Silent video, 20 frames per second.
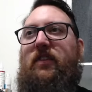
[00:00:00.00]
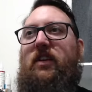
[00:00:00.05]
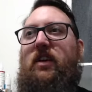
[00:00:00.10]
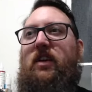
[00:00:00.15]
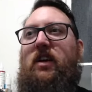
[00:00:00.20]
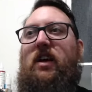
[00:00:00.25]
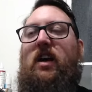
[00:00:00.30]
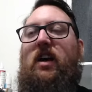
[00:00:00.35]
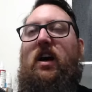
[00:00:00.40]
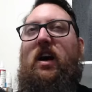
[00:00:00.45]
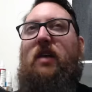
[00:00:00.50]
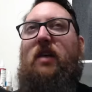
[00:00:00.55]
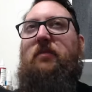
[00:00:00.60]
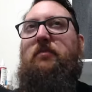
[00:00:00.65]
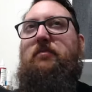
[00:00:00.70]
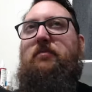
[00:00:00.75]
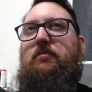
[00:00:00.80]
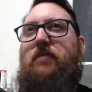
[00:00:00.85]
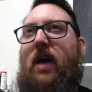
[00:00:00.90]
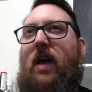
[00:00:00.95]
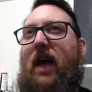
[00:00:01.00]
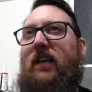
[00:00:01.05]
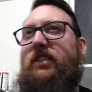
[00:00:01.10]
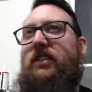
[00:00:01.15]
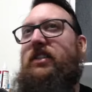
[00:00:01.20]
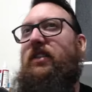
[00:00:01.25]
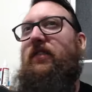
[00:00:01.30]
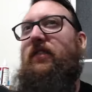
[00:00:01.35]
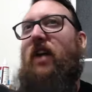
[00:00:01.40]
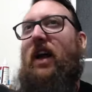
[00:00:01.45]
a massive
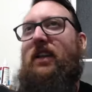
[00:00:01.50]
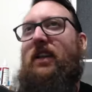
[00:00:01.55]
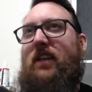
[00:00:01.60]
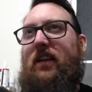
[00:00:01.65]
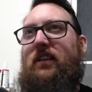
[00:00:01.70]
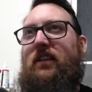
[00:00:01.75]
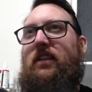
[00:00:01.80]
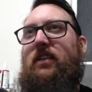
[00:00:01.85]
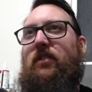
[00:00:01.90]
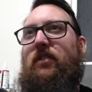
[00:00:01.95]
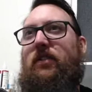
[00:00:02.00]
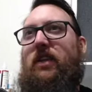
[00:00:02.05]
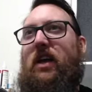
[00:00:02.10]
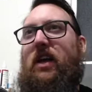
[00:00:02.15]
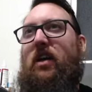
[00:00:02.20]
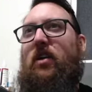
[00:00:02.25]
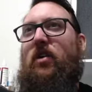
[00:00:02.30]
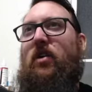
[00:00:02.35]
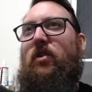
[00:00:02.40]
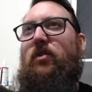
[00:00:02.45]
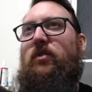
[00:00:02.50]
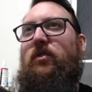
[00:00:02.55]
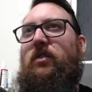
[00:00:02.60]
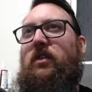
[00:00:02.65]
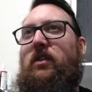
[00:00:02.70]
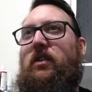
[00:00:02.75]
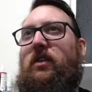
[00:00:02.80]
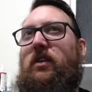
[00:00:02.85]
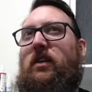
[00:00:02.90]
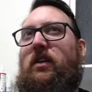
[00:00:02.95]
identity on their own
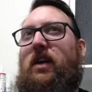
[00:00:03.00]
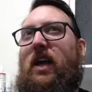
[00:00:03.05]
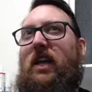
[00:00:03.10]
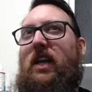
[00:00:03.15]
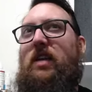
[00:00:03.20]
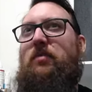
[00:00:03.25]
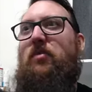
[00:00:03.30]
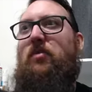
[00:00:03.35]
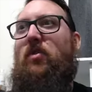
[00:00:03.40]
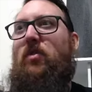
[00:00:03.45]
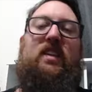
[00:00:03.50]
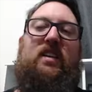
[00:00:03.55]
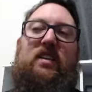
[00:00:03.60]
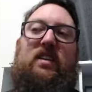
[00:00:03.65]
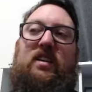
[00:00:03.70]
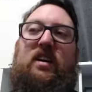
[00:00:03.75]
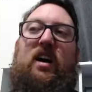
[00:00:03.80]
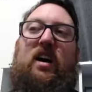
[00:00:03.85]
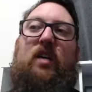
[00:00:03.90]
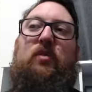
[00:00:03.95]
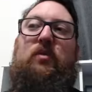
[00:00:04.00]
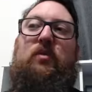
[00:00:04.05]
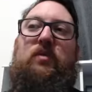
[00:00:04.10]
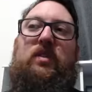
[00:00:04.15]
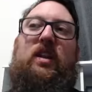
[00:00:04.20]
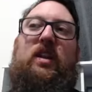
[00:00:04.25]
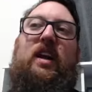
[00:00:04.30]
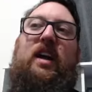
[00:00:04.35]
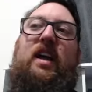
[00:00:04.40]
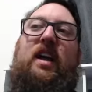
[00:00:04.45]
anymore. Oh, like,
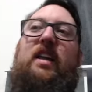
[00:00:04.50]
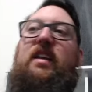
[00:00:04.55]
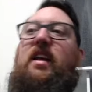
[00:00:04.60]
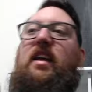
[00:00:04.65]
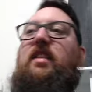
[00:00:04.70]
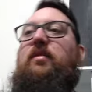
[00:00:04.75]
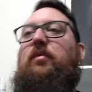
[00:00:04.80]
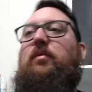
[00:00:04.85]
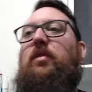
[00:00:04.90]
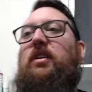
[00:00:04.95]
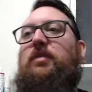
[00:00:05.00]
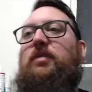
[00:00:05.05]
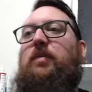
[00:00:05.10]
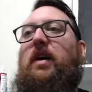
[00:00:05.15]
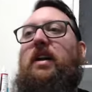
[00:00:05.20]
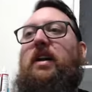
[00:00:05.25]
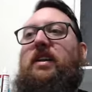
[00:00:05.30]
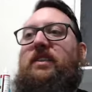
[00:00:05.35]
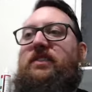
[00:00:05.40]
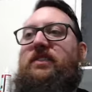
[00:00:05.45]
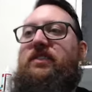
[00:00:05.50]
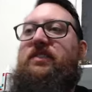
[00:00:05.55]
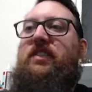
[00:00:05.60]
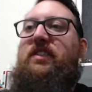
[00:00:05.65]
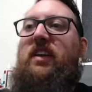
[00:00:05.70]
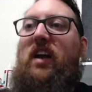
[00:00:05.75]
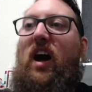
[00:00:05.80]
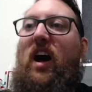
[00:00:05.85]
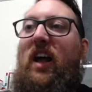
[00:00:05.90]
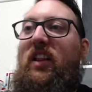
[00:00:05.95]
and the worst part is that
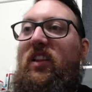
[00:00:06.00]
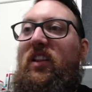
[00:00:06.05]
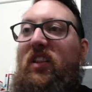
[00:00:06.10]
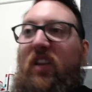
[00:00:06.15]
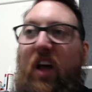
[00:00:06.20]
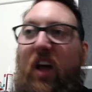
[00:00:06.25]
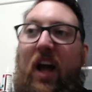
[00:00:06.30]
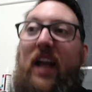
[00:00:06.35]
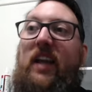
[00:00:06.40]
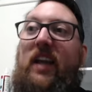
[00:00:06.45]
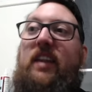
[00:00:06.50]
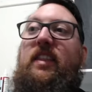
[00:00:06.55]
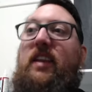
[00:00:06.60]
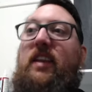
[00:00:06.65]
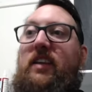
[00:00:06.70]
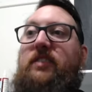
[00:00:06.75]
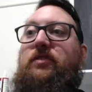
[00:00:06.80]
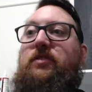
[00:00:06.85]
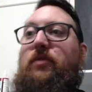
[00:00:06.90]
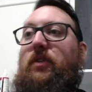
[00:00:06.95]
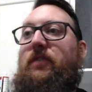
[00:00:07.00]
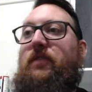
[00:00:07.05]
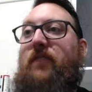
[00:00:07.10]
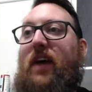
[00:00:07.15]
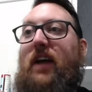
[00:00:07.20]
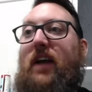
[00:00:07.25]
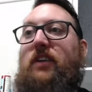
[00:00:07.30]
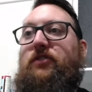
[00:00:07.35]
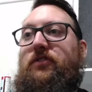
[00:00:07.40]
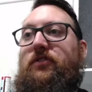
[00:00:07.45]
I like these three
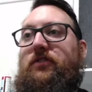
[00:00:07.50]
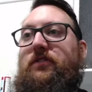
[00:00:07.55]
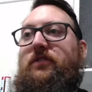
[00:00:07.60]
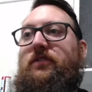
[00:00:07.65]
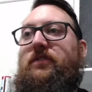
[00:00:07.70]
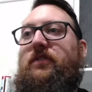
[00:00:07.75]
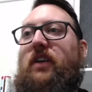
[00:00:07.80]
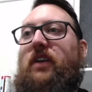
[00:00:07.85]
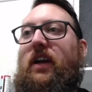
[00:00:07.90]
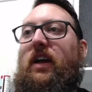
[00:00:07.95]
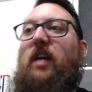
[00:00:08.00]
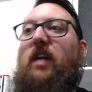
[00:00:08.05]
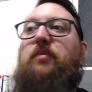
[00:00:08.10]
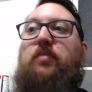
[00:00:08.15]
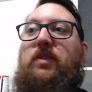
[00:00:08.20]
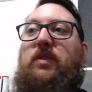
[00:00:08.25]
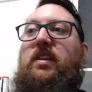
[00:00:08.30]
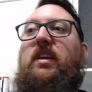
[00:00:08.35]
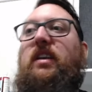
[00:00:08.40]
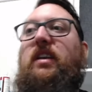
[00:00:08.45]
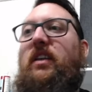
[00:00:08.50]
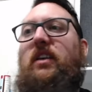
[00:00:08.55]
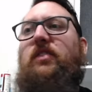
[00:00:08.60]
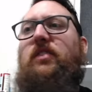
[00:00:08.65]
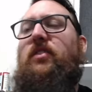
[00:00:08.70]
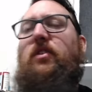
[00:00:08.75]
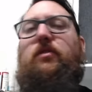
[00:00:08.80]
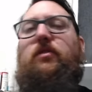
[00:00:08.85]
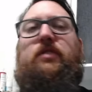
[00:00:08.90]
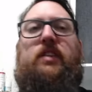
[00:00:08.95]
factions, like particularly Eternal
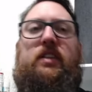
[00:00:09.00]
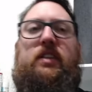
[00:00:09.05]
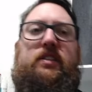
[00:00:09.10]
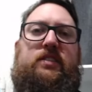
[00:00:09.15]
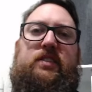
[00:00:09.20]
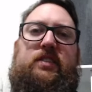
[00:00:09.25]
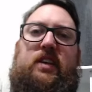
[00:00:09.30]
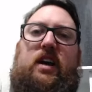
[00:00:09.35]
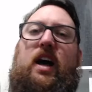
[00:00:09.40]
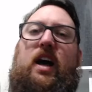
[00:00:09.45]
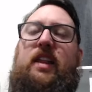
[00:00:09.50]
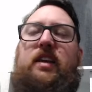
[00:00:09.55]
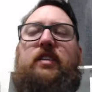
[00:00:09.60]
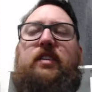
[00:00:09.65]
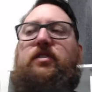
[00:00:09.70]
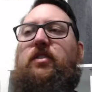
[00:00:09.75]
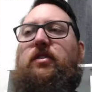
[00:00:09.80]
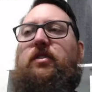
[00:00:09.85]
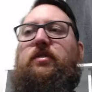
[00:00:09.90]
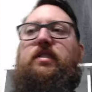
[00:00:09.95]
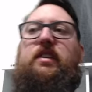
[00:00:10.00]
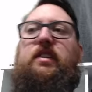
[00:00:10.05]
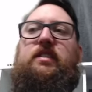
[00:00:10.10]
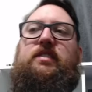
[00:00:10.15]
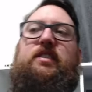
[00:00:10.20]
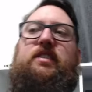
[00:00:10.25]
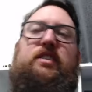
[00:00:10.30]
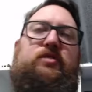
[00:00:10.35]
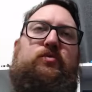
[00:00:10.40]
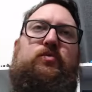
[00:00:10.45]
Dynasty. I think Eternal Dynasty
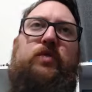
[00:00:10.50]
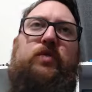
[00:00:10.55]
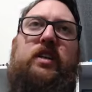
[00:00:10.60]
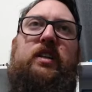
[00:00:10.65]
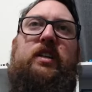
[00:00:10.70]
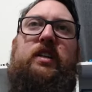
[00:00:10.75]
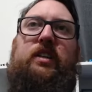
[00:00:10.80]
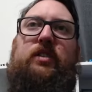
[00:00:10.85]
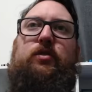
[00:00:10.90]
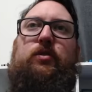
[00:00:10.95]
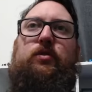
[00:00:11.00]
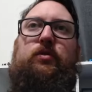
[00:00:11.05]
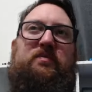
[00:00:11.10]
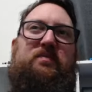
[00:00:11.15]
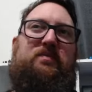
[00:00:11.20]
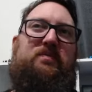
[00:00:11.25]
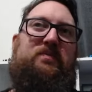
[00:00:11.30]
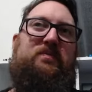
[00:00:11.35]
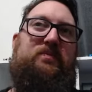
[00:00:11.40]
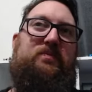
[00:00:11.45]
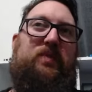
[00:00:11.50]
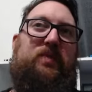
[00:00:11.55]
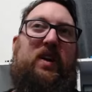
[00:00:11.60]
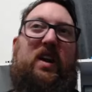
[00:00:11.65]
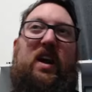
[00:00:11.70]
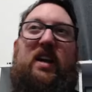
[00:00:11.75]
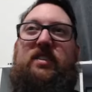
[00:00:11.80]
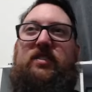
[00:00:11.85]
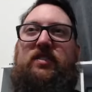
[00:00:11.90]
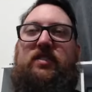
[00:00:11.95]
is really cool, but I
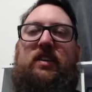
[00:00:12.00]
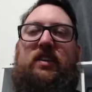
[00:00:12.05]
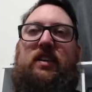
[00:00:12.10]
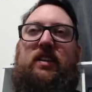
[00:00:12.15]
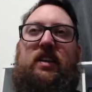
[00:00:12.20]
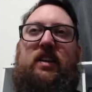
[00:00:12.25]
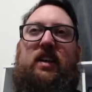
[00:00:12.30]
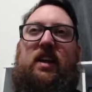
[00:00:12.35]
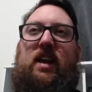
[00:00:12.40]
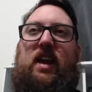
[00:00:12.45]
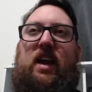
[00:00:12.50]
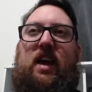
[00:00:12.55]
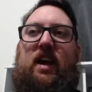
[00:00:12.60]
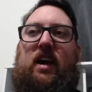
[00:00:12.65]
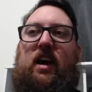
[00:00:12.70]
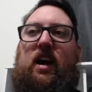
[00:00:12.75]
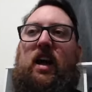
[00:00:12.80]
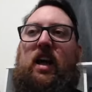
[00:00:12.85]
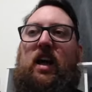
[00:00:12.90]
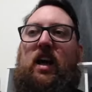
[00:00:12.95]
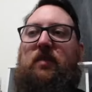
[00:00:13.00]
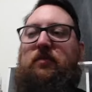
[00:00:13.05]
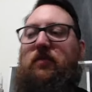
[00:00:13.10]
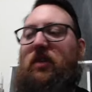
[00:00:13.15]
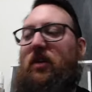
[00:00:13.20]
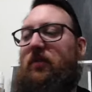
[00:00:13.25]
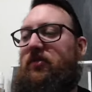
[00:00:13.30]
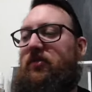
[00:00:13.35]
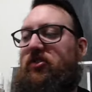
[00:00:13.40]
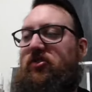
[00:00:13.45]
just think that
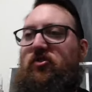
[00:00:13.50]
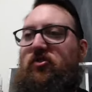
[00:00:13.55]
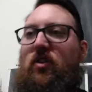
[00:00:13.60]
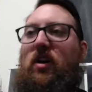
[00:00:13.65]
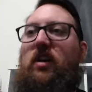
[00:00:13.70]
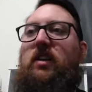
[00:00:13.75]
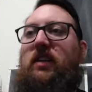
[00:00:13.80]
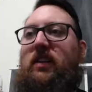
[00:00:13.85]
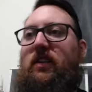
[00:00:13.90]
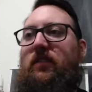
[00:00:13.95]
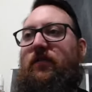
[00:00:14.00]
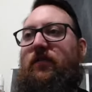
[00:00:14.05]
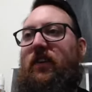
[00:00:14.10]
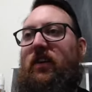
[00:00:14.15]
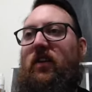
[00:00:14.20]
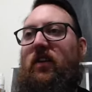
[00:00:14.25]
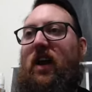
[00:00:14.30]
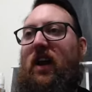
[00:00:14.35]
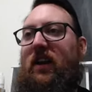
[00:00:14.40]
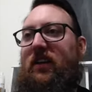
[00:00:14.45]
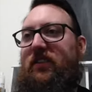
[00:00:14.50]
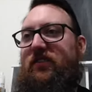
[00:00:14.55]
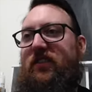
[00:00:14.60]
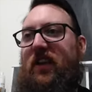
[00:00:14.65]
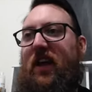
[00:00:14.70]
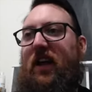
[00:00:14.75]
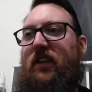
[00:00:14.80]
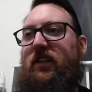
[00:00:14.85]
I'm struggling to figure out exactly